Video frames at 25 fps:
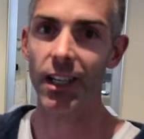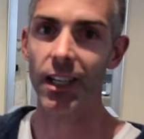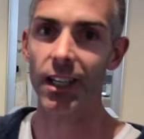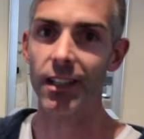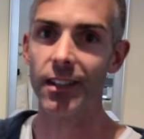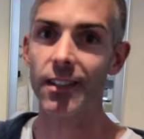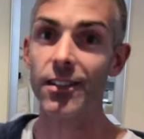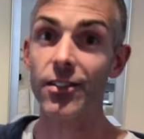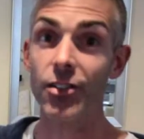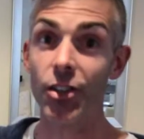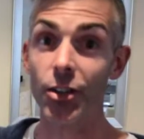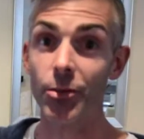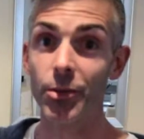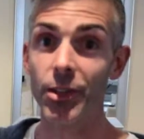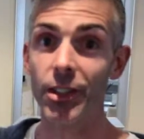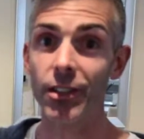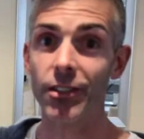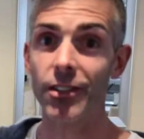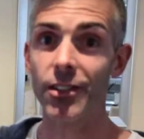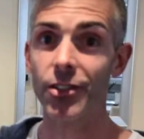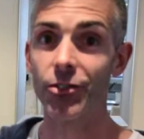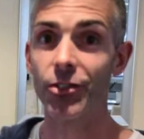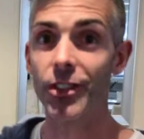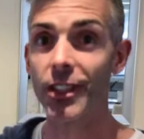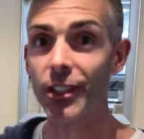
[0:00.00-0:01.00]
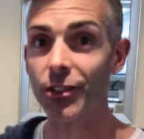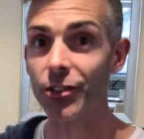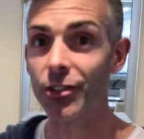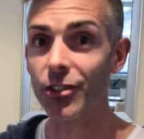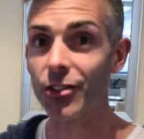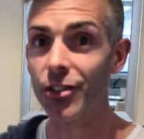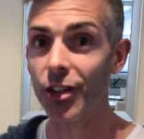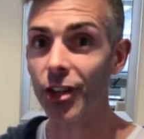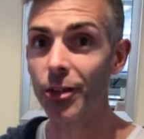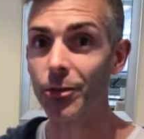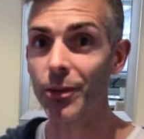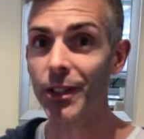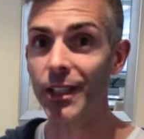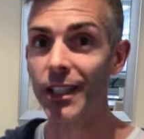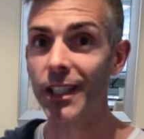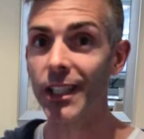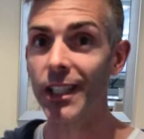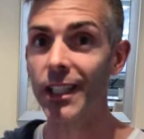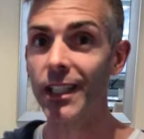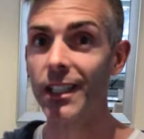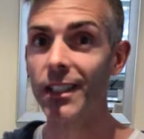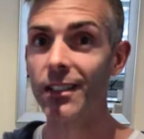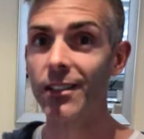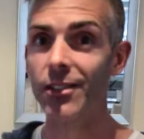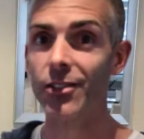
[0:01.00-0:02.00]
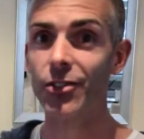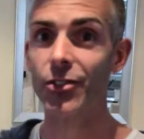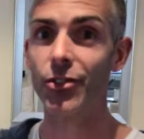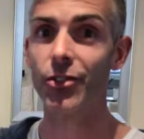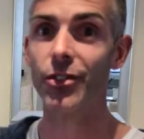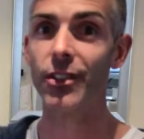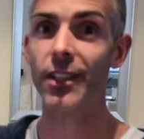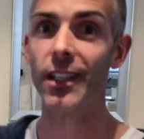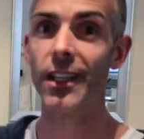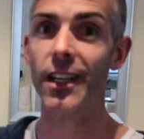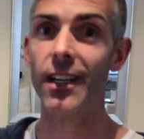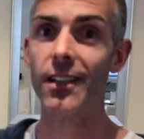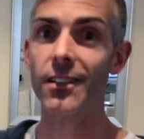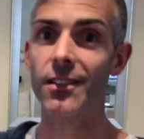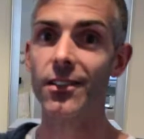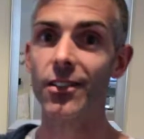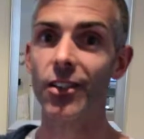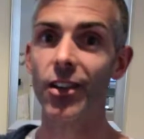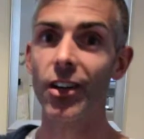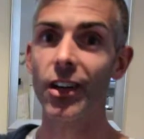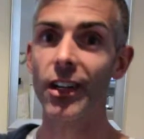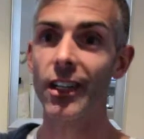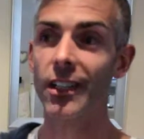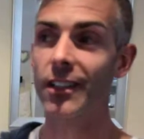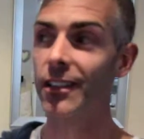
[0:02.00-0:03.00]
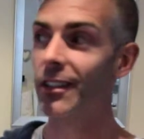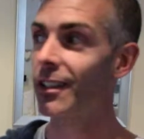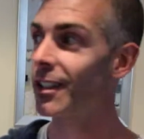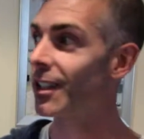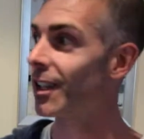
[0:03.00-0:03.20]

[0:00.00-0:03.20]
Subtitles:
This time of year is a really good time of year to get outside.